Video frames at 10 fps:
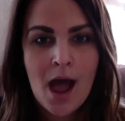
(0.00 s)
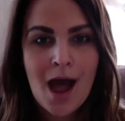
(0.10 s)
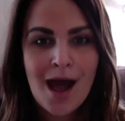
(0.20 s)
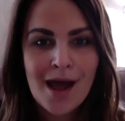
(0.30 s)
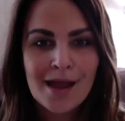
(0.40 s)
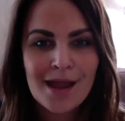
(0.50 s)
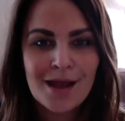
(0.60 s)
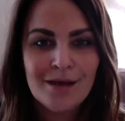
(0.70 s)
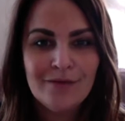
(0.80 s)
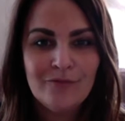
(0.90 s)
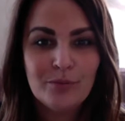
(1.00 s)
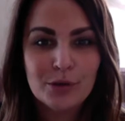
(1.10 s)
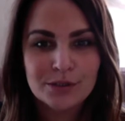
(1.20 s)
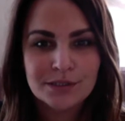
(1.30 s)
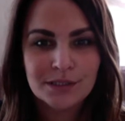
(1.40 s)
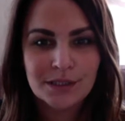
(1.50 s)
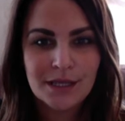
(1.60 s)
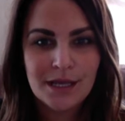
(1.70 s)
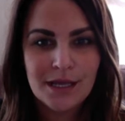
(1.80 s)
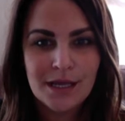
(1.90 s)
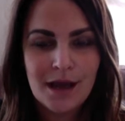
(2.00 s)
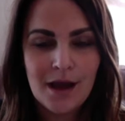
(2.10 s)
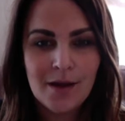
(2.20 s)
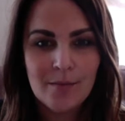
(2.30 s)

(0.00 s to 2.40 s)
I have personally,